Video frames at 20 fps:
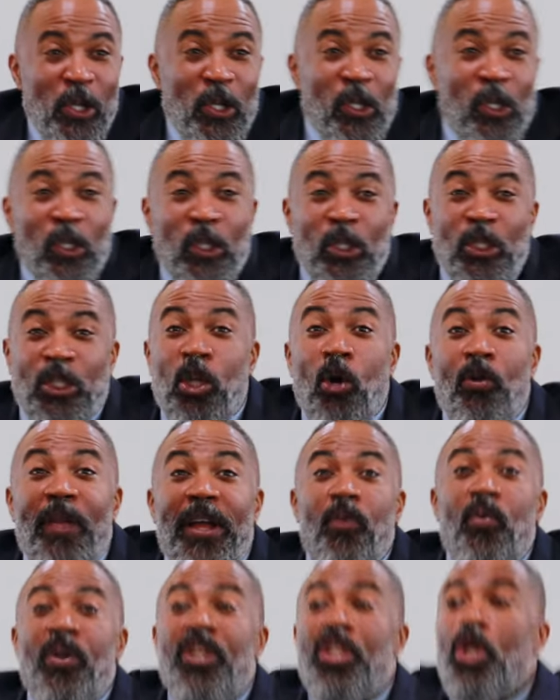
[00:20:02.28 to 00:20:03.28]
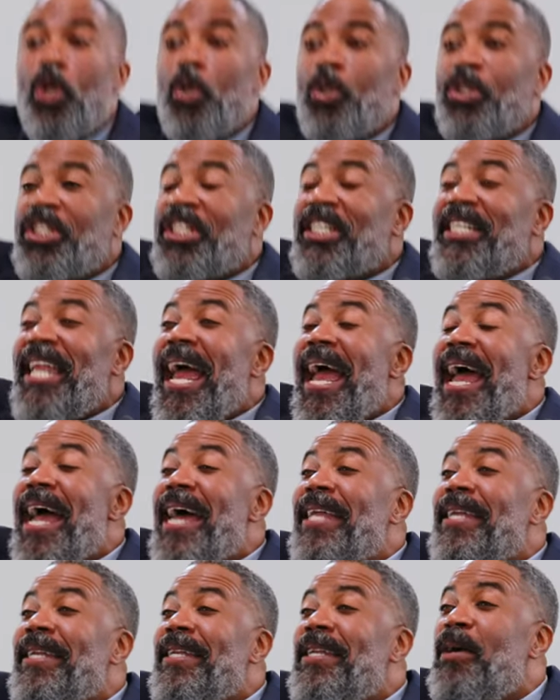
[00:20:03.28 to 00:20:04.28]
So that when you
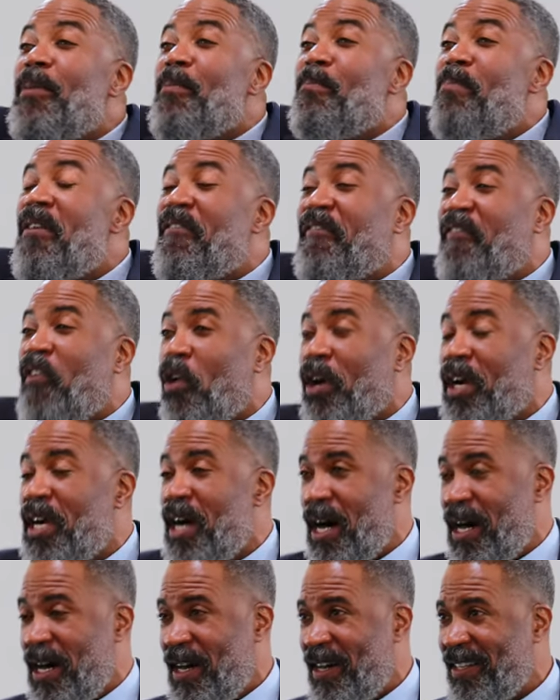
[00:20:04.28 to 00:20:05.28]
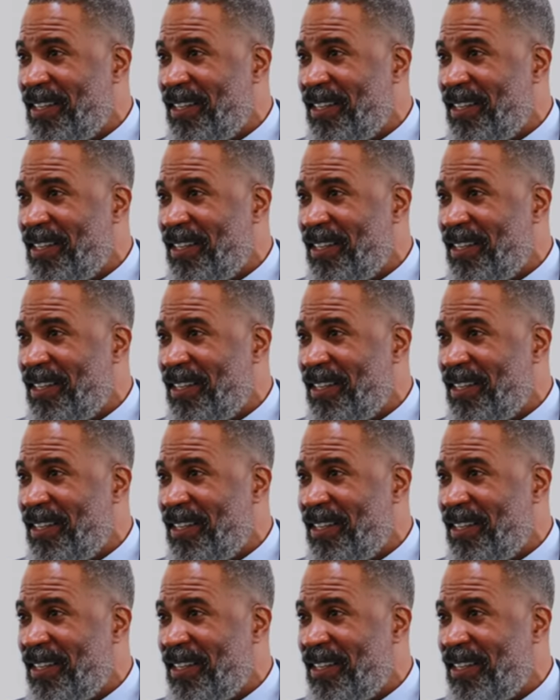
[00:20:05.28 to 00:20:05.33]
stand before God,